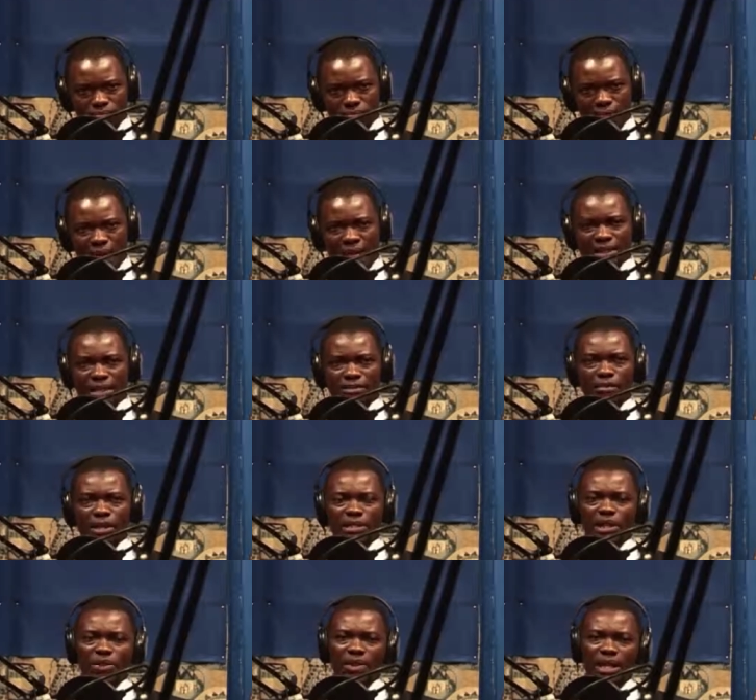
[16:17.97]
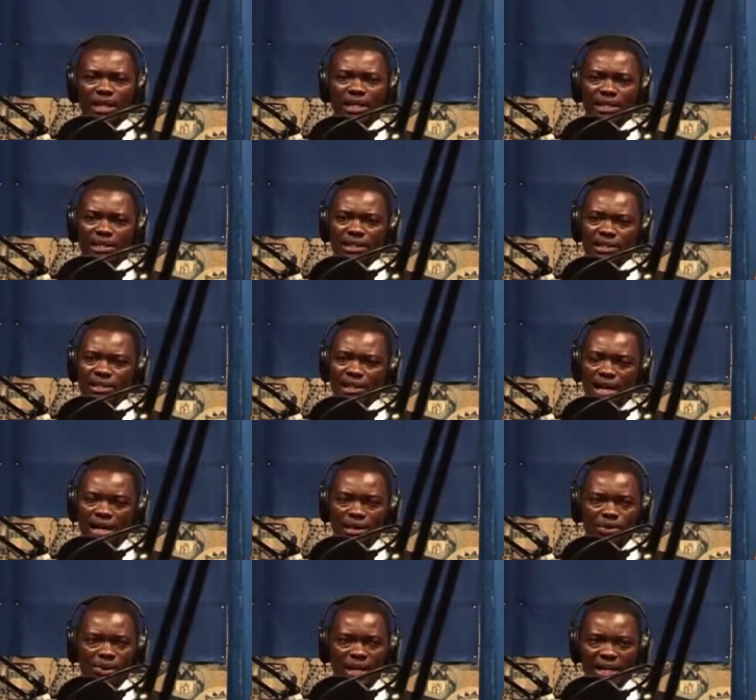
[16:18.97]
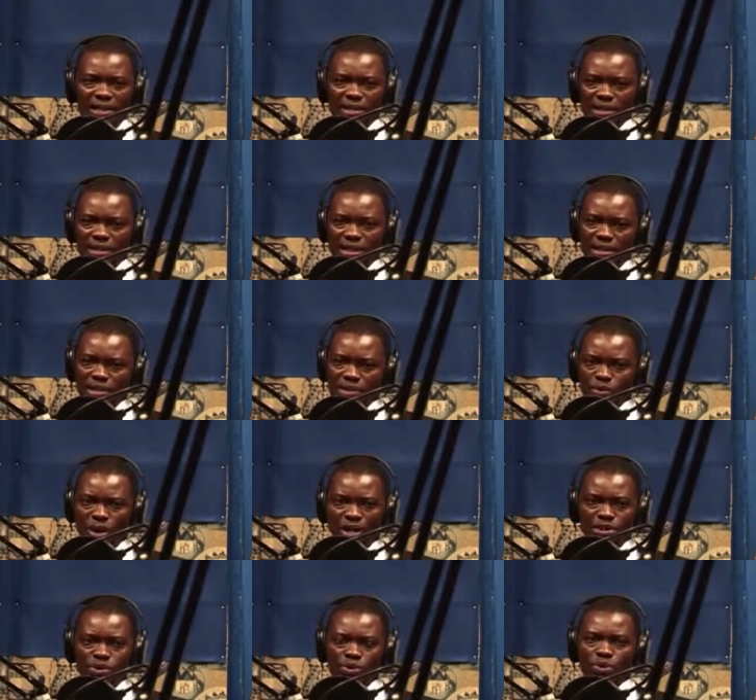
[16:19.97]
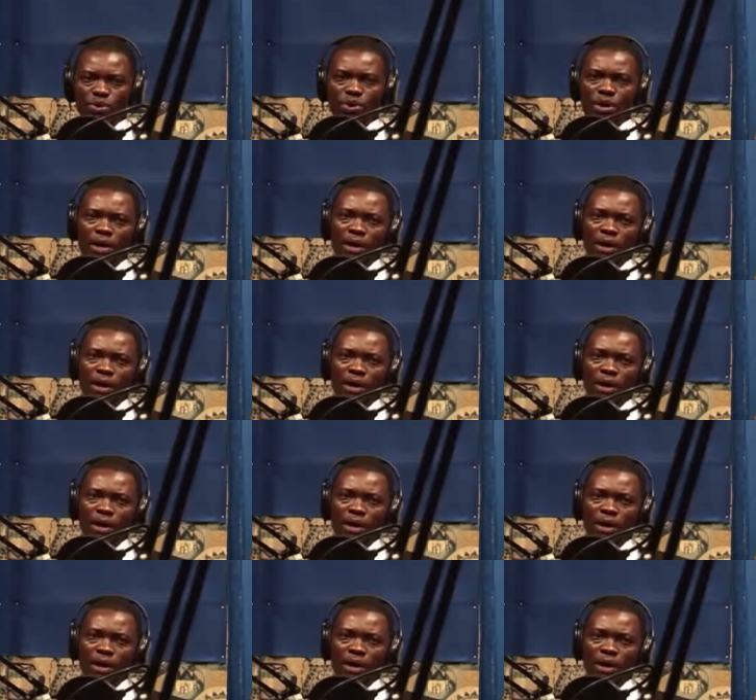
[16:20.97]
non-governmental organizations want to